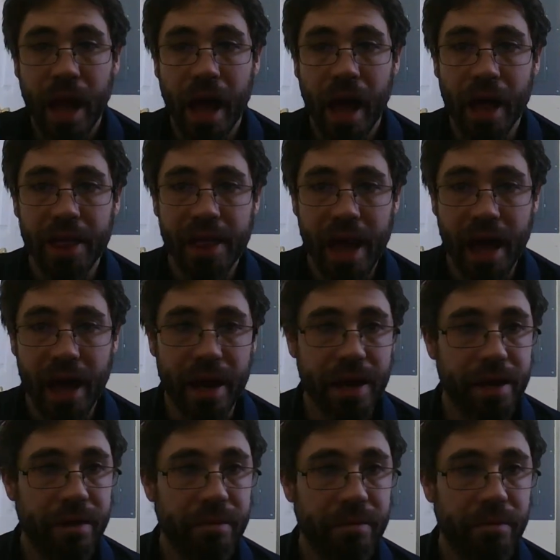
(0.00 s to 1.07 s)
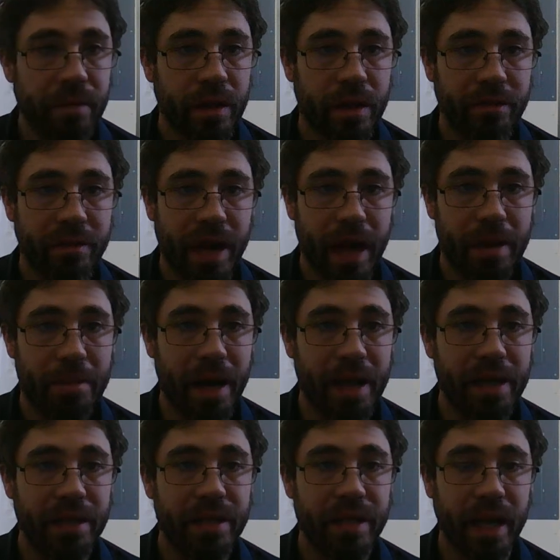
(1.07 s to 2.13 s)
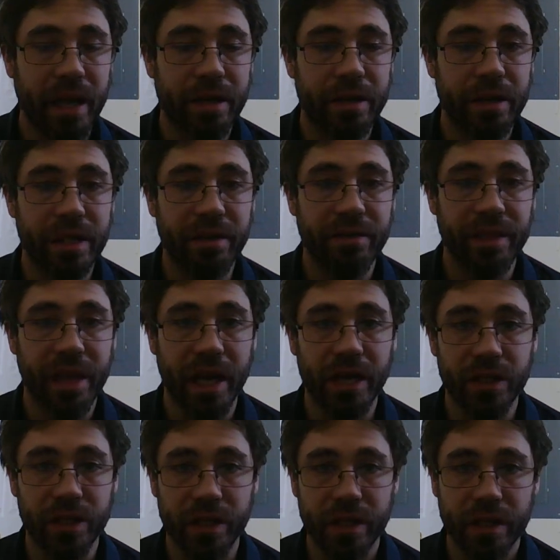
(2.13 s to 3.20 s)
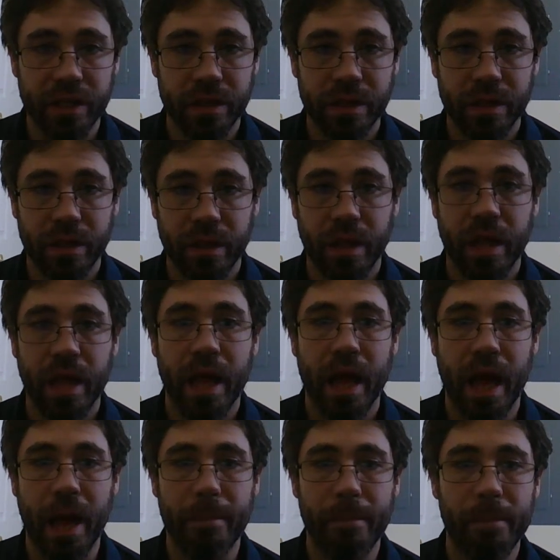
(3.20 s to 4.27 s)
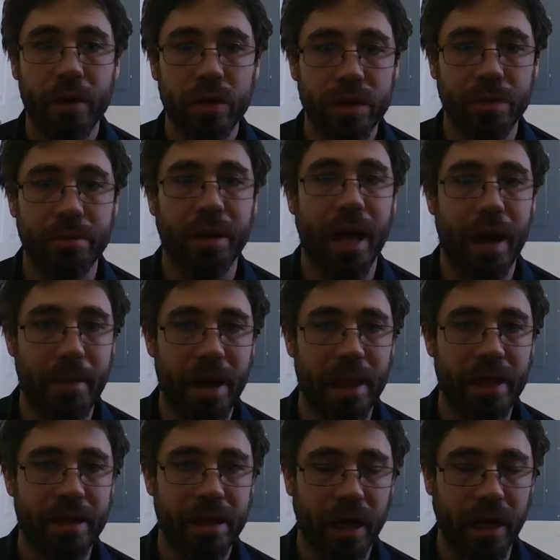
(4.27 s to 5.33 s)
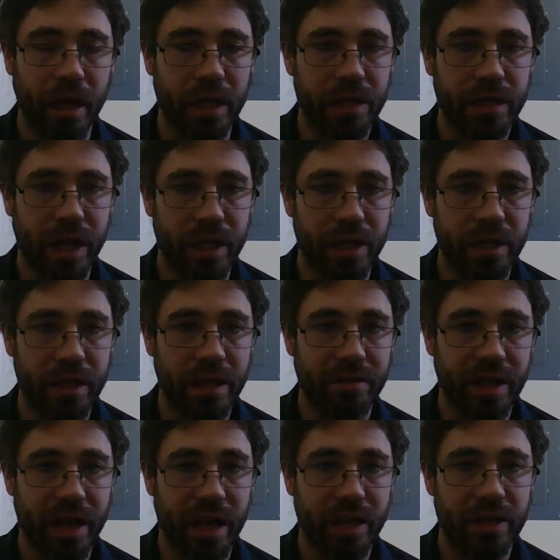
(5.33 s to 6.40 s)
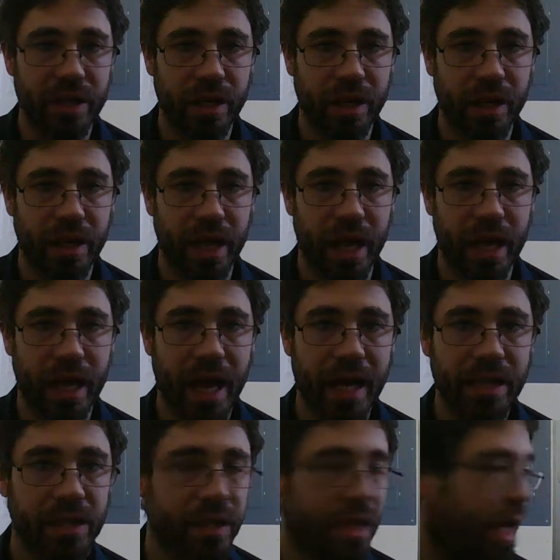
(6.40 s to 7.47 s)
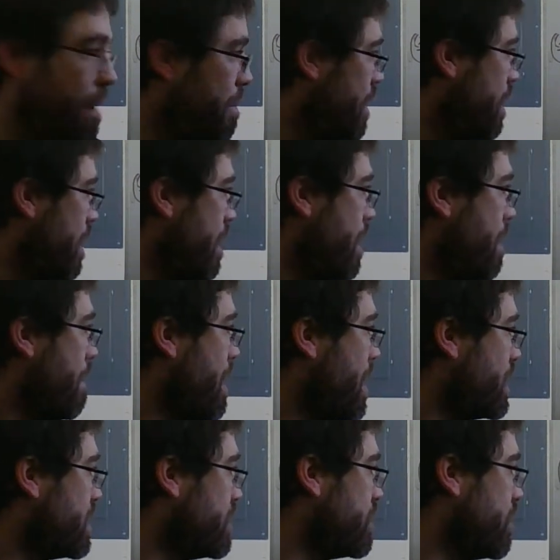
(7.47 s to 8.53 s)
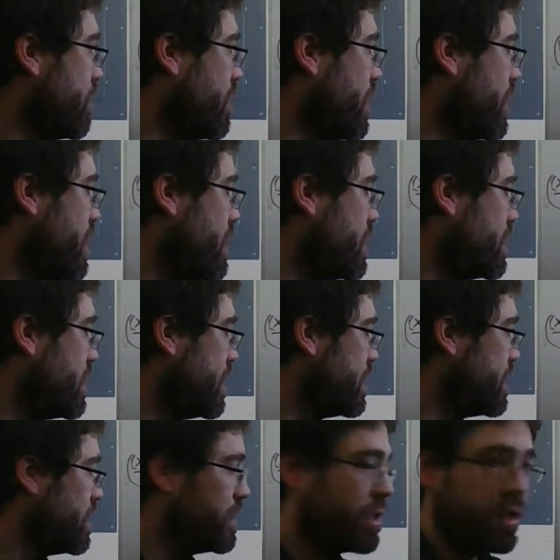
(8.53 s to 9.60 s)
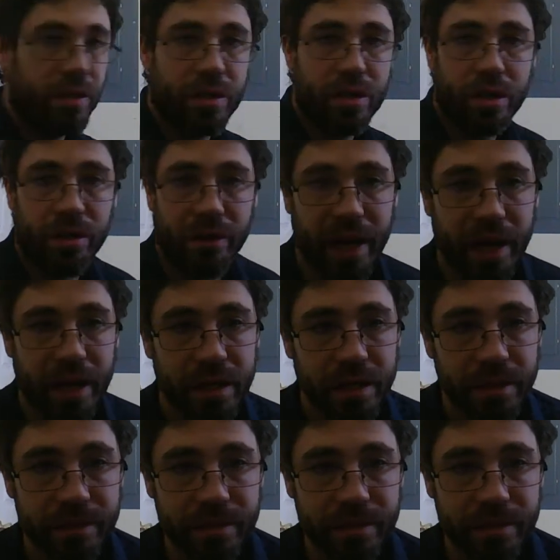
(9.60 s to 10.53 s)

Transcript: and then divide by the standard deviation and multiply by the target standard deviation. That last step makes it so that these distances are correct.